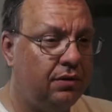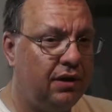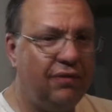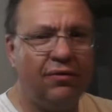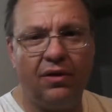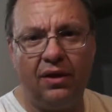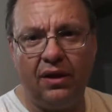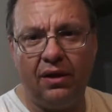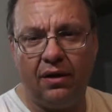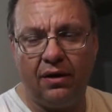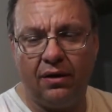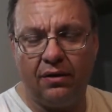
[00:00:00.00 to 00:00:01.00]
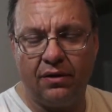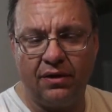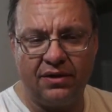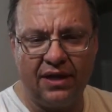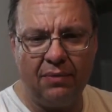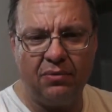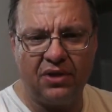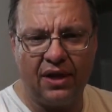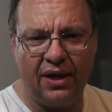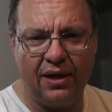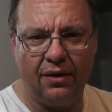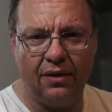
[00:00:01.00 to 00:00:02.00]
Even the sandwich I
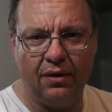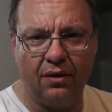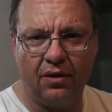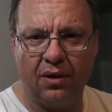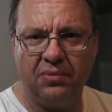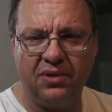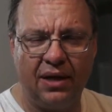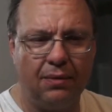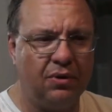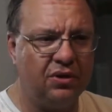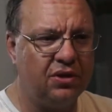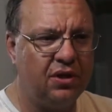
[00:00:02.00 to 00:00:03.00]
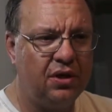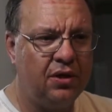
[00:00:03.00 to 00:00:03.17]
had, the club sandwich,